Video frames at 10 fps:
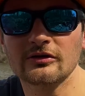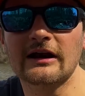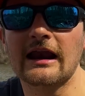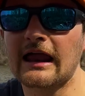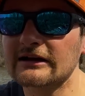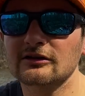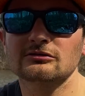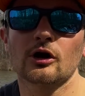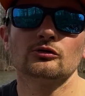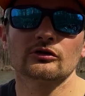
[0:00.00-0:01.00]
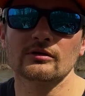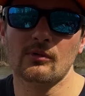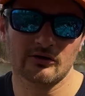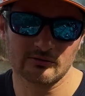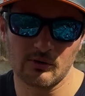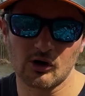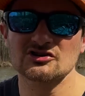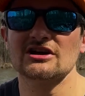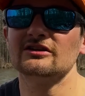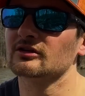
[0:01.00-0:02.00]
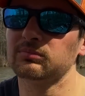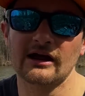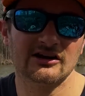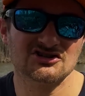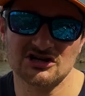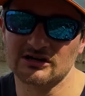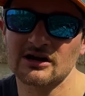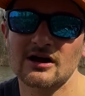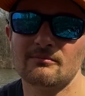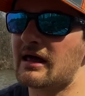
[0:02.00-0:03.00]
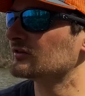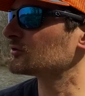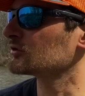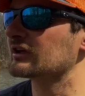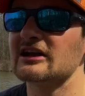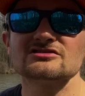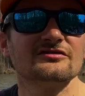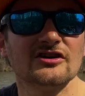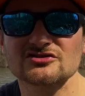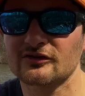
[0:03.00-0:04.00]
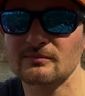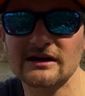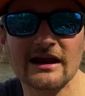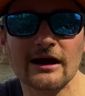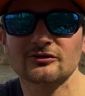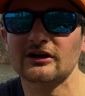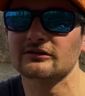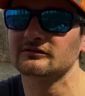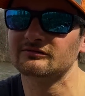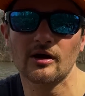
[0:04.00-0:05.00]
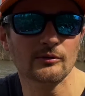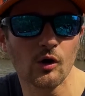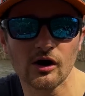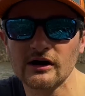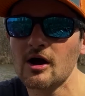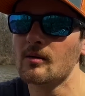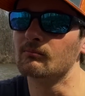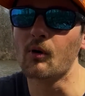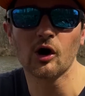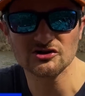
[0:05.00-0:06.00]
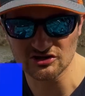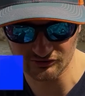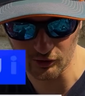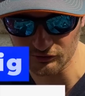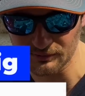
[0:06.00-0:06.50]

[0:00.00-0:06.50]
that I like to throw during the month of March is the bladed jig. Man, it starts catching fish for me down south in February. March, it starts